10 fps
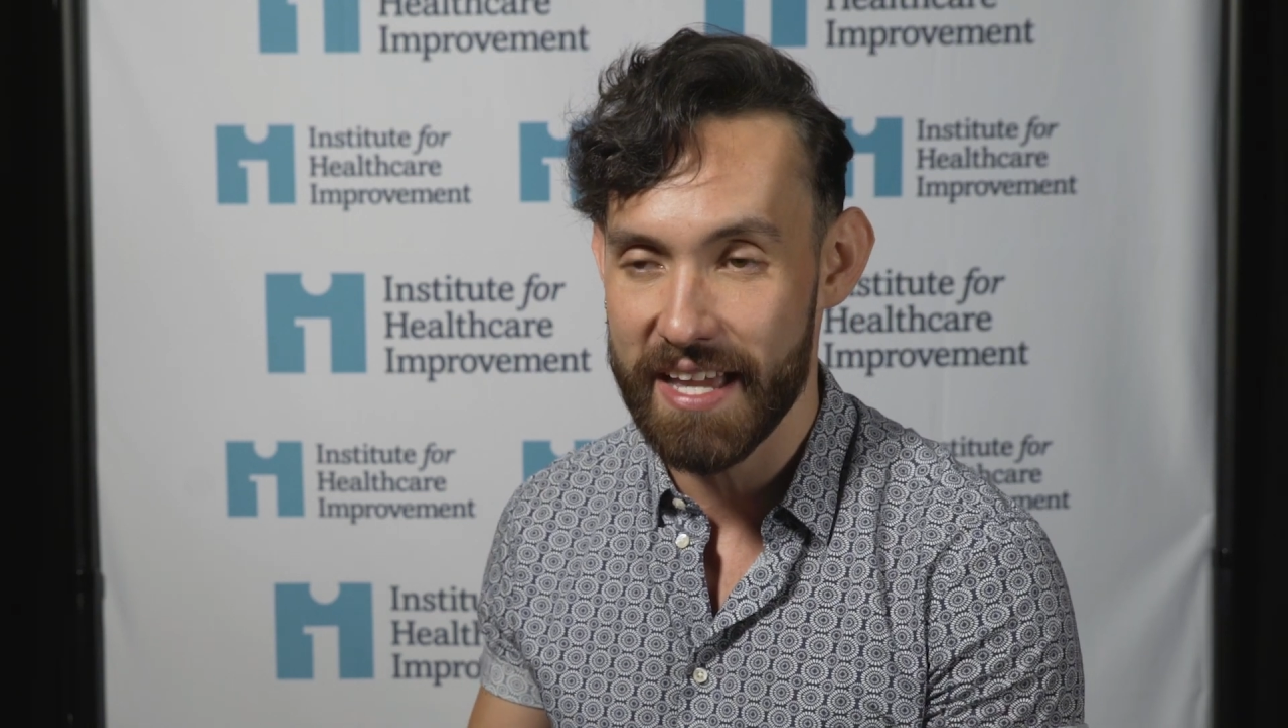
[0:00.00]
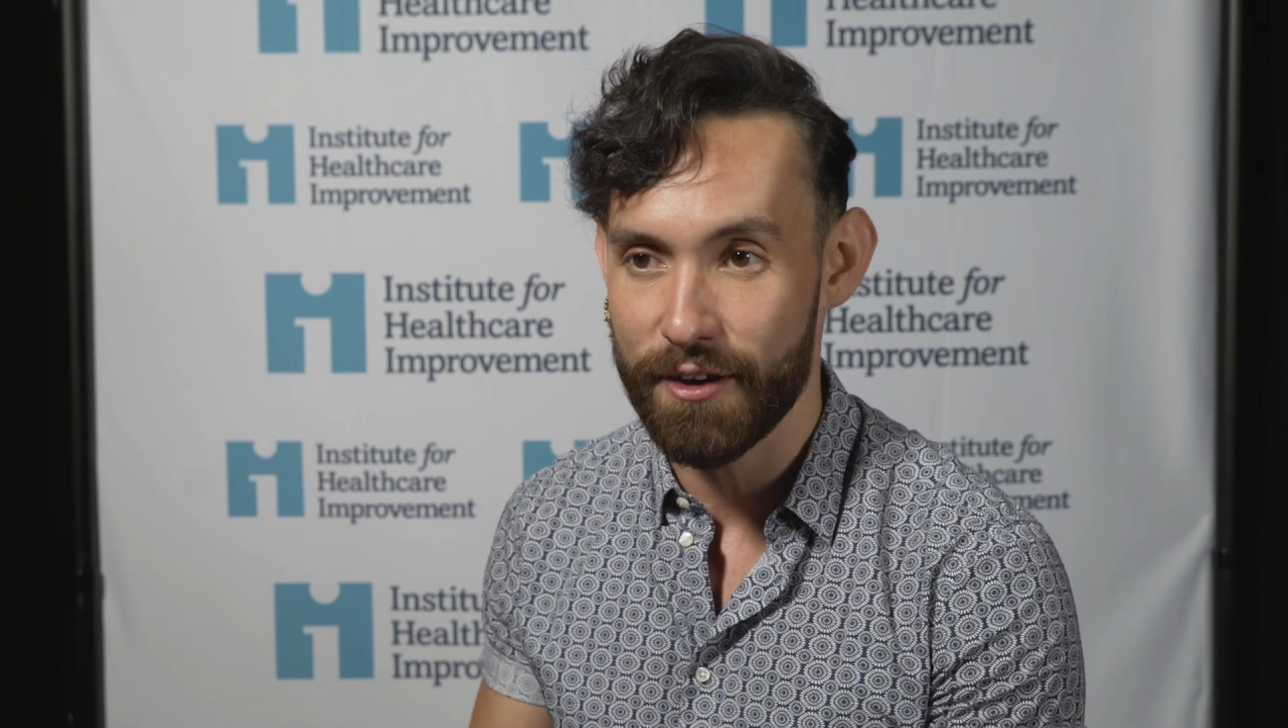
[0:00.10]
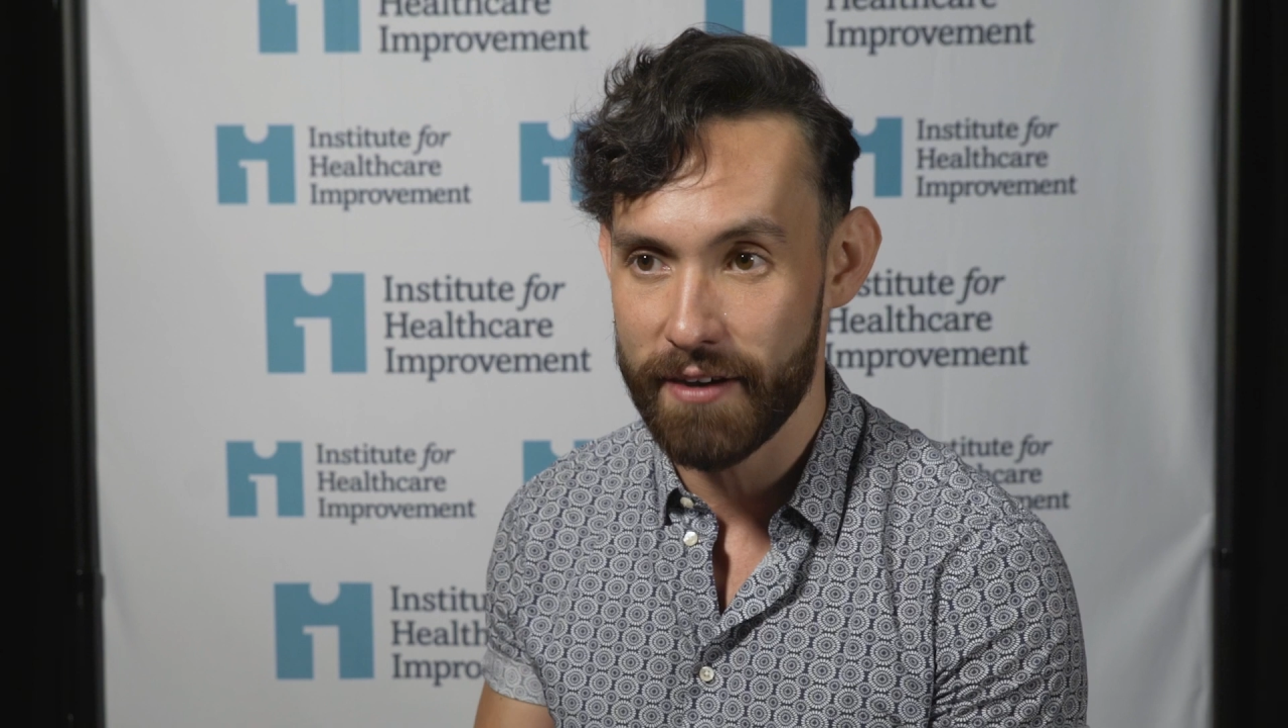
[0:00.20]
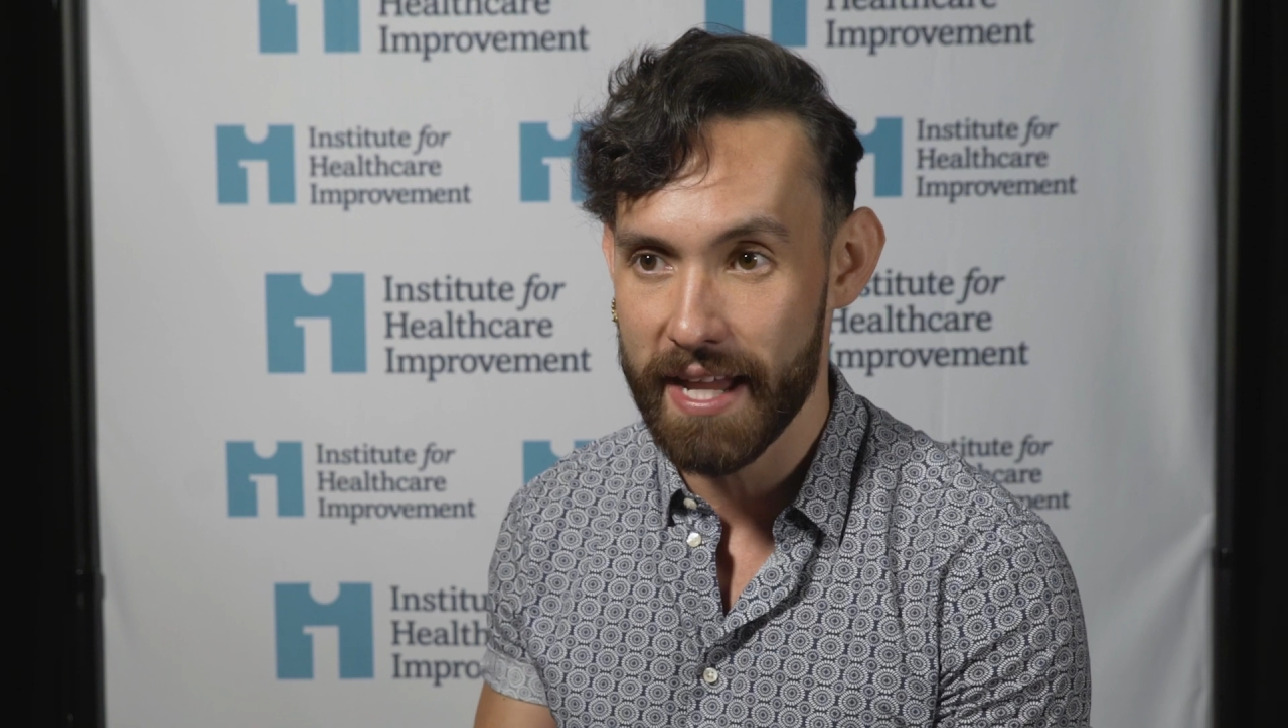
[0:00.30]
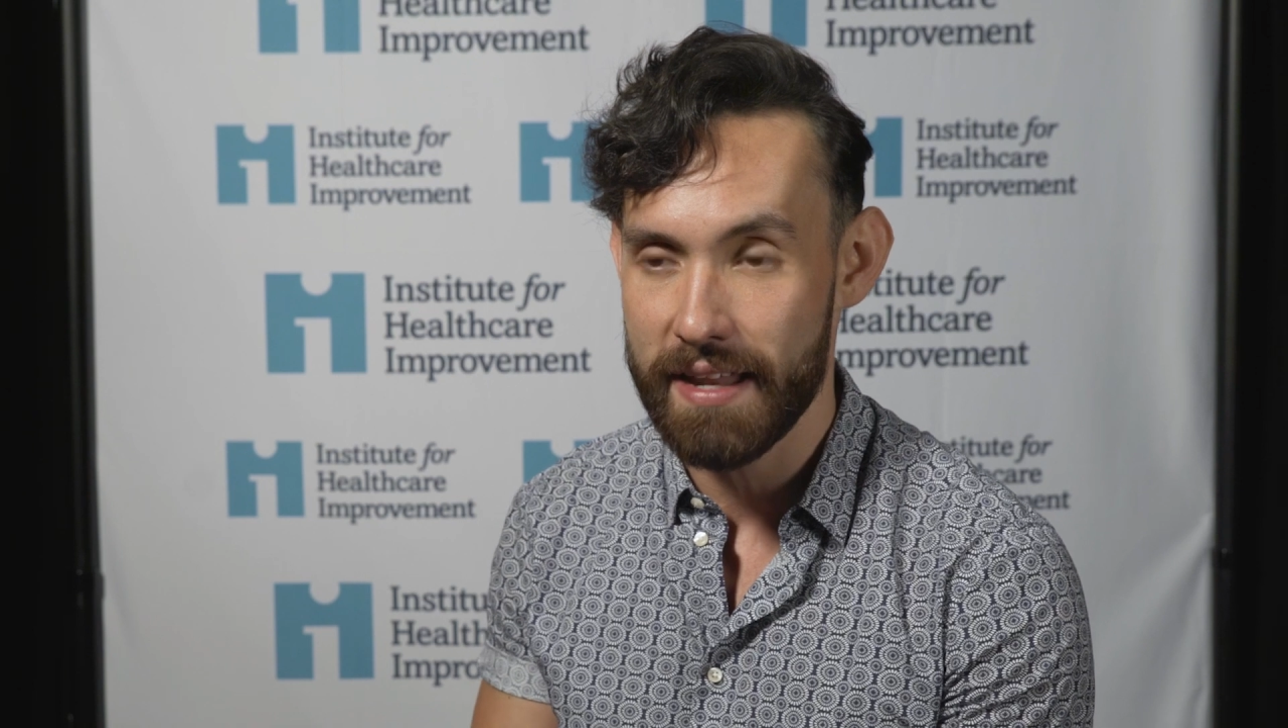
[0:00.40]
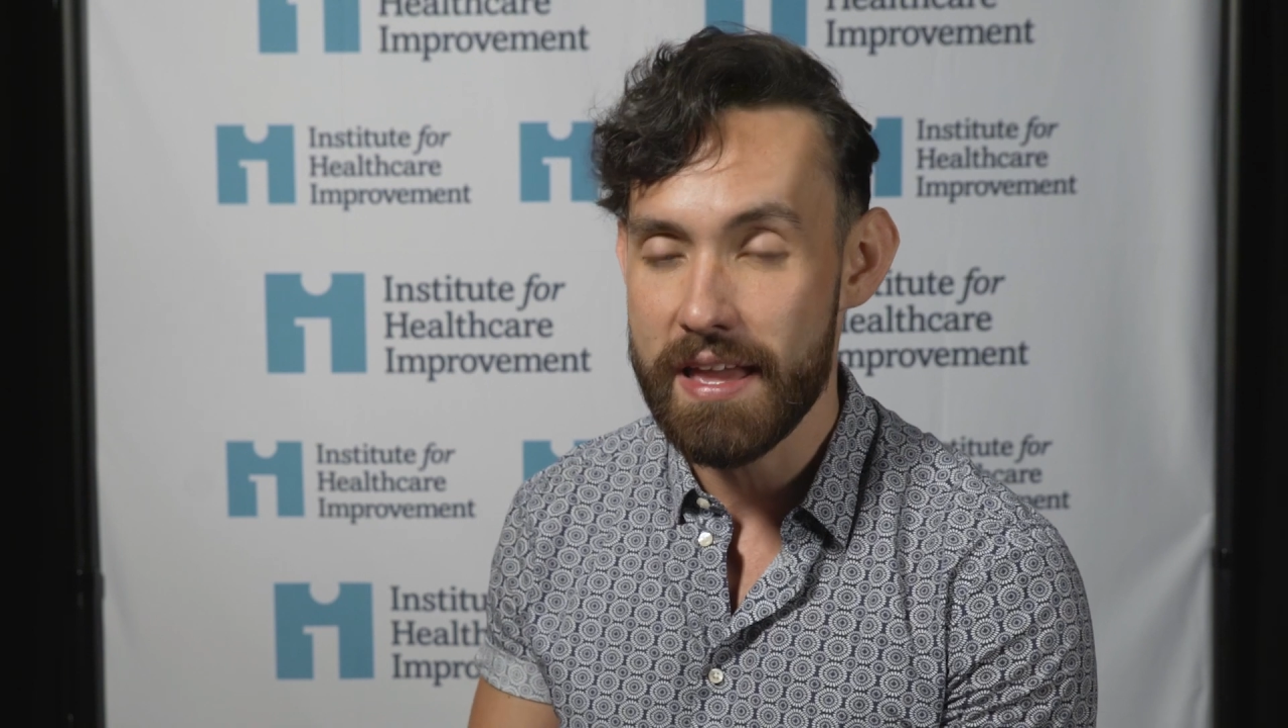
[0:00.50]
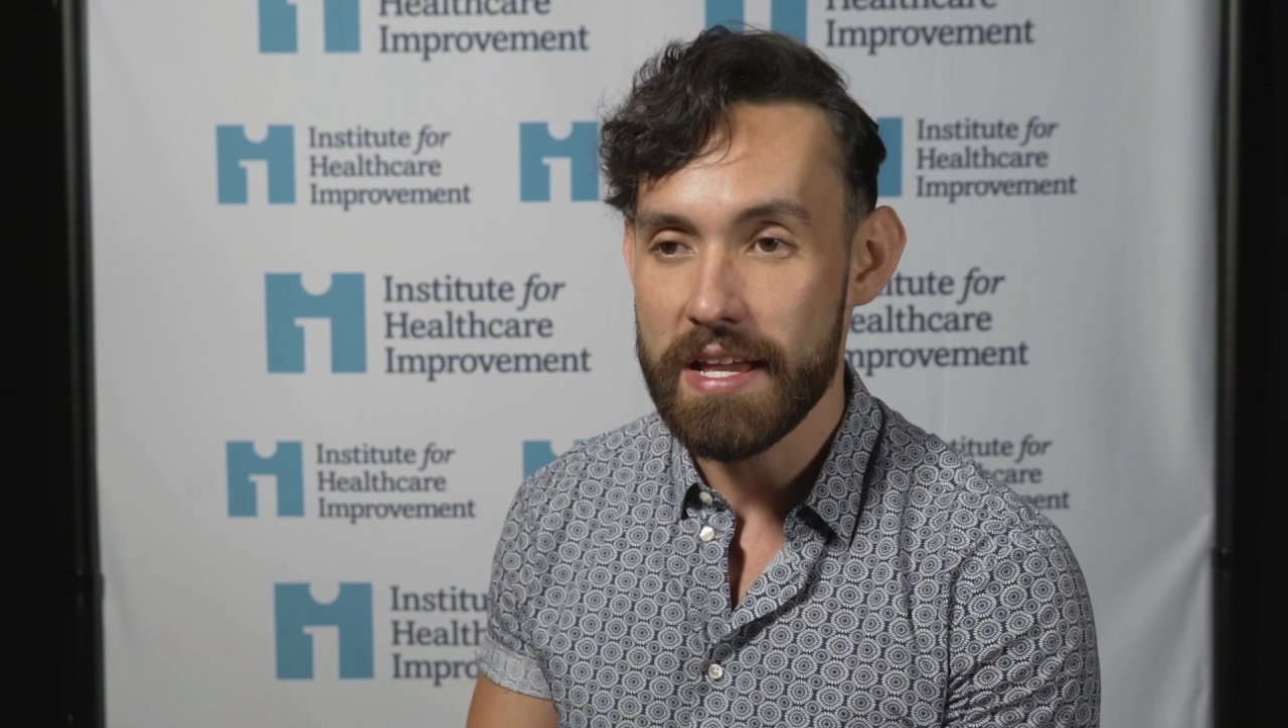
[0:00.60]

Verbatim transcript: that, right?